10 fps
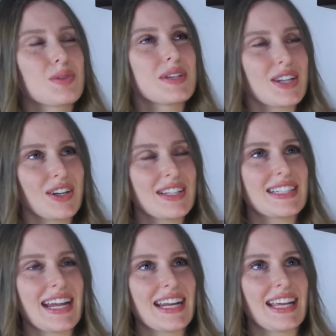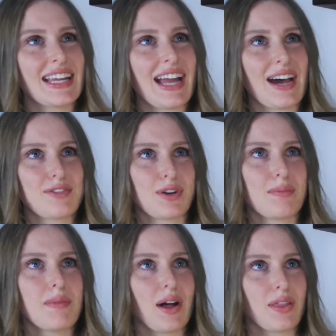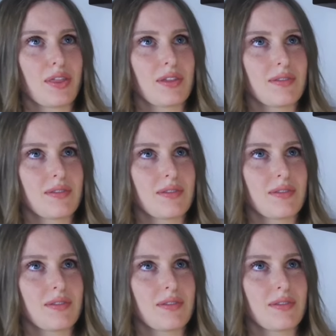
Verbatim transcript: we started dating after a month